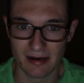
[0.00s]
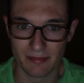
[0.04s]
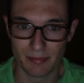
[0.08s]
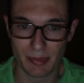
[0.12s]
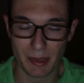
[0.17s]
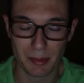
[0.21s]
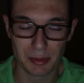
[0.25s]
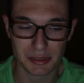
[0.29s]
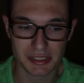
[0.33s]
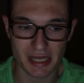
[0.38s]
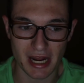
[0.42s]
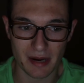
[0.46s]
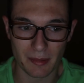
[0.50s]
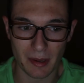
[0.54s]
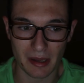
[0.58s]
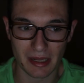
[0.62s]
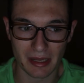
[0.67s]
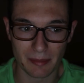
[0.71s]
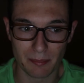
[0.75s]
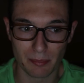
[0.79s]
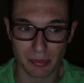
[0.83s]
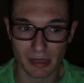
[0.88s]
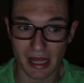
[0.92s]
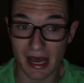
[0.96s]
People talk about
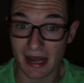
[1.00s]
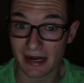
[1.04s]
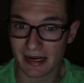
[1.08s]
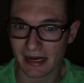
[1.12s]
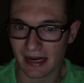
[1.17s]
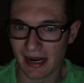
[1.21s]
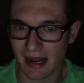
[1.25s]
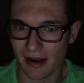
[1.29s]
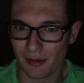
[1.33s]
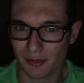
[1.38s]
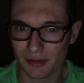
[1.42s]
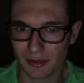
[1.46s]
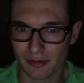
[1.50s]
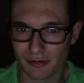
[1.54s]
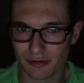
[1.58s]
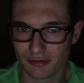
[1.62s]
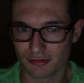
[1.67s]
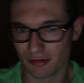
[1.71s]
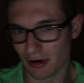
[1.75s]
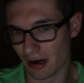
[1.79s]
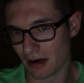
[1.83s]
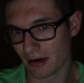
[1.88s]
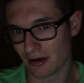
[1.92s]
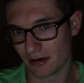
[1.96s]
like blacking out when they're
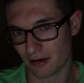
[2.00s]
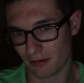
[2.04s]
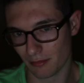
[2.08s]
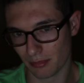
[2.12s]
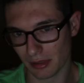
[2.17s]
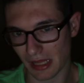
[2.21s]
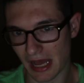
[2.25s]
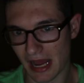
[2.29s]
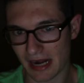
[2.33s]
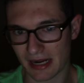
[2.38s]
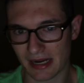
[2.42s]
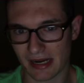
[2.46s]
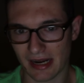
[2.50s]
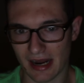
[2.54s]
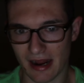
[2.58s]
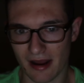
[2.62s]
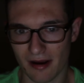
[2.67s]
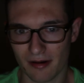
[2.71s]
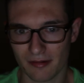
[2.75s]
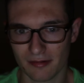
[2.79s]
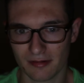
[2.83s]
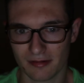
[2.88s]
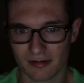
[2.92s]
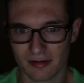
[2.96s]
drunk, or blacking
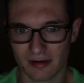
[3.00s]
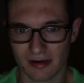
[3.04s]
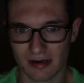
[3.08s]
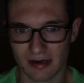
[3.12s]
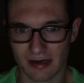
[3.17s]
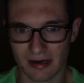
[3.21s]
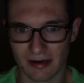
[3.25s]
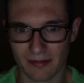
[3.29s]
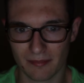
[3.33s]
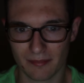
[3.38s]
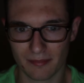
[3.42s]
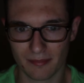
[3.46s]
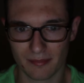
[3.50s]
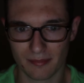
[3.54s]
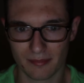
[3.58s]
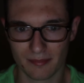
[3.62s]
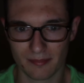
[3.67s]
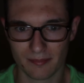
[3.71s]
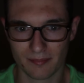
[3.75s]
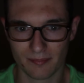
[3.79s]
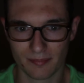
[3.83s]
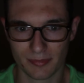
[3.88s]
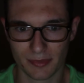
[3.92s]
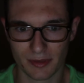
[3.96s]
out
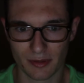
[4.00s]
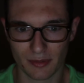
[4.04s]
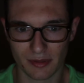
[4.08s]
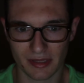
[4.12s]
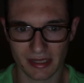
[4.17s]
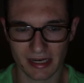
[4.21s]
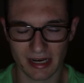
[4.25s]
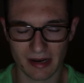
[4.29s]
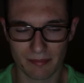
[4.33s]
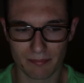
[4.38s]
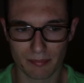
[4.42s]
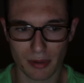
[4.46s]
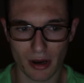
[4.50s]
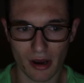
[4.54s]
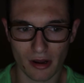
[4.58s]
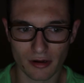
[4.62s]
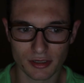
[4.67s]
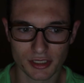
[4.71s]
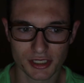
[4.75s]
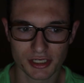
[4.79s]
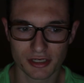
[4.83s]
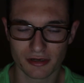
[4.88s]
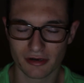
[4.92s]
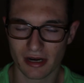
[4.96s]
when they get
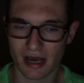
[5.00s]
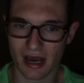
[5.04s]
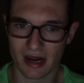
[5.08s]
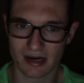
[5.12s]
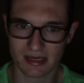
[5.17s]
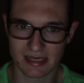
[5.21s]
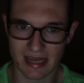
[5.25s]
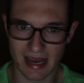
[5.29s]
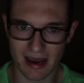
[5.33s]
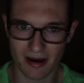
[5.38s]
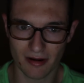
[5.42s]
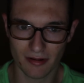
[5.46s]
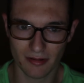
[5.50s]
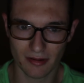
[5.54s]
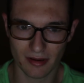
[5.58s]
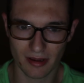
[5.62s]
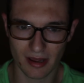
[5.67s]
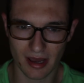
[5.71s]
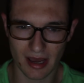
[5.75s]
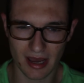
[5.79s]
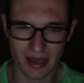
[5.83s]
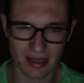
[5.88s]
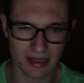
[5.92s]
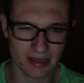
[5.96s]
punched or knocked out.
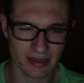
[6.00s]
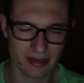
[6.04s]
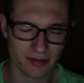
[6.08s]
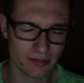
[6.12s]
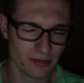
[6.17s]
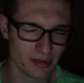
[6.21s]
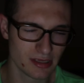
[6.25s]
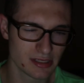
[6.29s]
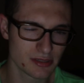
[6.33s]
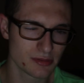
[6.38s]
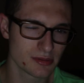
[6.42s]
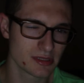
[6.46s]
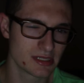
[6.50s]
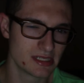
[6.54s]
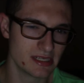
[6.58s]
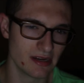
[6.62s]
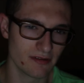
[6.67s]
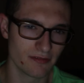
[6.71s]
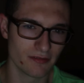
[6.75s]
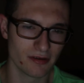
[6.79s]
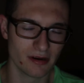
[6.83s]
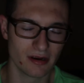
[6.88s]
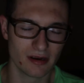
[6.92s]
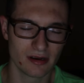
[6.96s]
This was
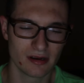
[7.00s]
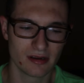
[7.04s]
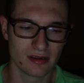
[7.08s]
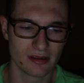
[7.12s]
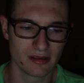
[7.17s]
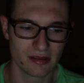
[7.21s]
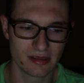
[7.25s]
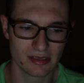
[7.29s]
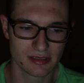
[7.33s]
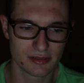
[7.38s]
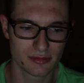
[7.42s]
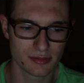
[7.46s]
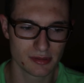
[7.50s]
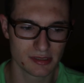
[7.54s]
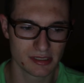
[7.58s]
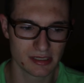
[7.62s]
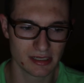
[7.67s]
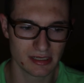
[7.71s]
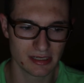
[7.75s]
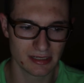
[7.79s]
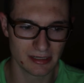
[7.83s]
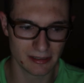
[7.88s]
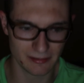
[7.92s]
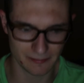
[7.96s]
different.
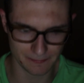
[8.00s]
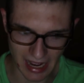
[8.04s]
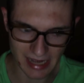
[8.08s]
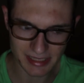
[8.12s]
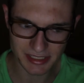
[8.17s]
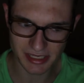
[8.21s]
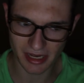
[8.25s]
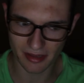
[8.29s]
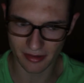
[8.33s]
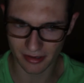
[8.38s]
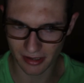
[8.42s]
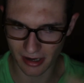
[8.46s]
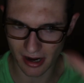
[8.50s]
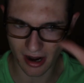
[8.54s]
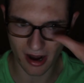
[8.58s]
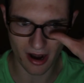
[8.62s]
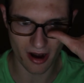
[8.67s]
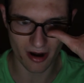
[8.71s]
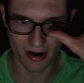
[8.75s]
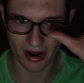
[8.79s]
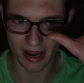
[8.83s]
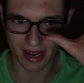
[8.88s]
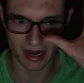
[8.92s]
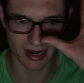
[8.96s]
I saw the
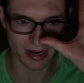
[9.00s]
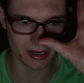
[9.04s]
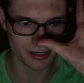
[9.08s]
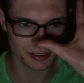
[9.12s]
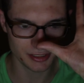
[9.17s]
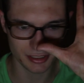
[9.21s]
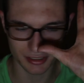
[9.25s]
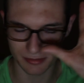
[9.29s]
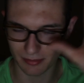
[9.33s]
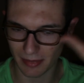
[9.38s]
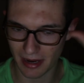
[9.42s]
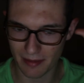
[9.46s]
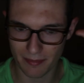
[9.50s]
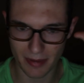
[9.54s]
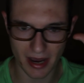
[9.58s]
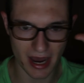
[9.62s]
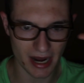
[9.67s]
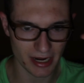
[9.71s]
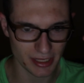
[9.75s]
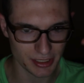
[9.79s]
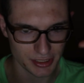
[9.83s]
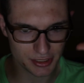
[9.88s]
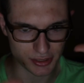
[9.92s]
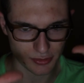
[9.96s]
car, and my
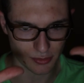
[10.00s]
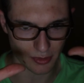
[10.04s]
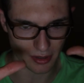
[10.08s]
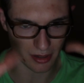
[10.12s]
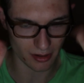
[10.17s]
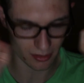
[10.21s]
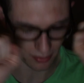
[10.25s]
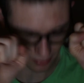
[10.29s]
body just went,